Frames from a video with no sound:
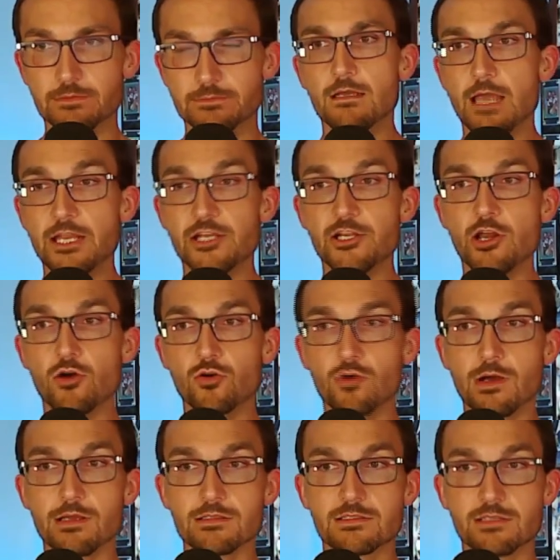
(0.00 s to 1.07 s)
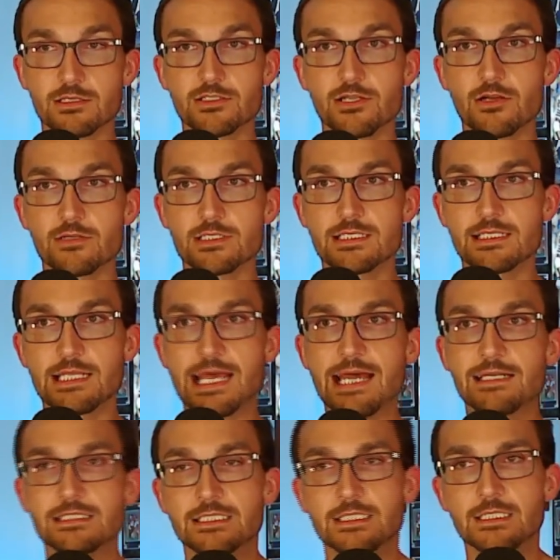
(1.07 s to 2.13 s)
And you know who else took notice of
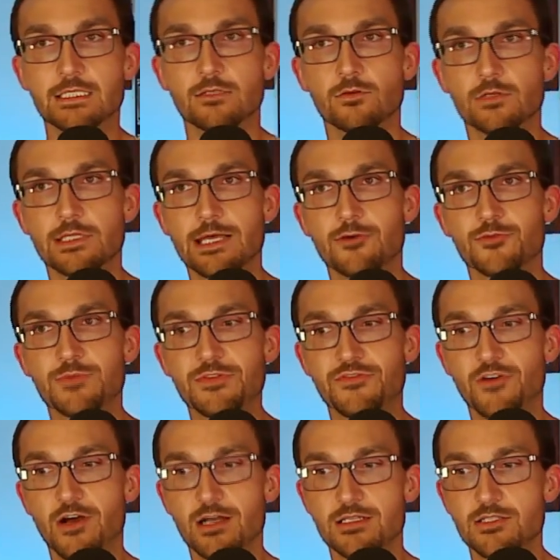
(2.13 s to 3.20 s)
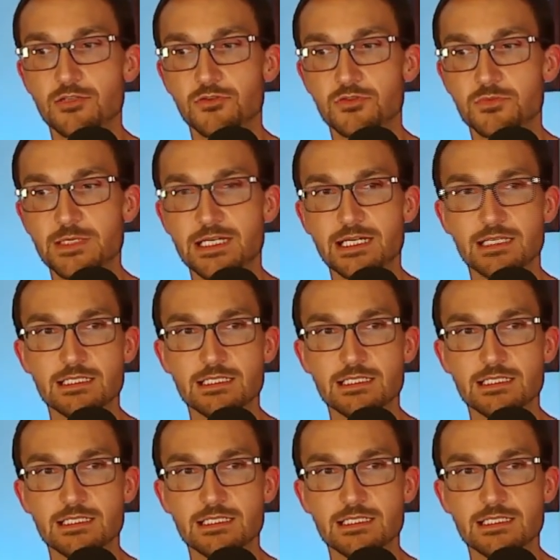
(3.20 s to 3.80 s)
that? Well, that would be Fox News, because